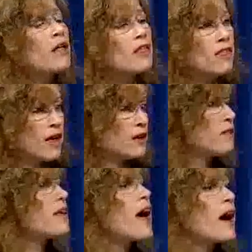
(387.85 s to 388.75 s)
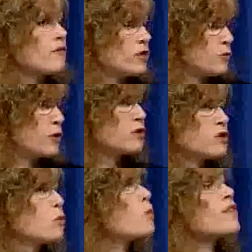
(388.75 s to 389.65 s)
than the average
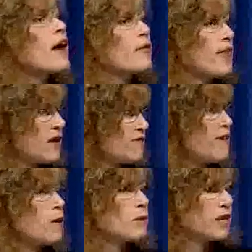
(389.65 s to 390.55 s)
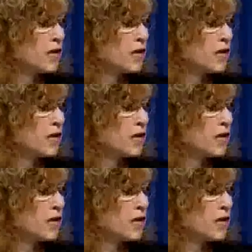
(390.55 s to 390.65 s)
person without that family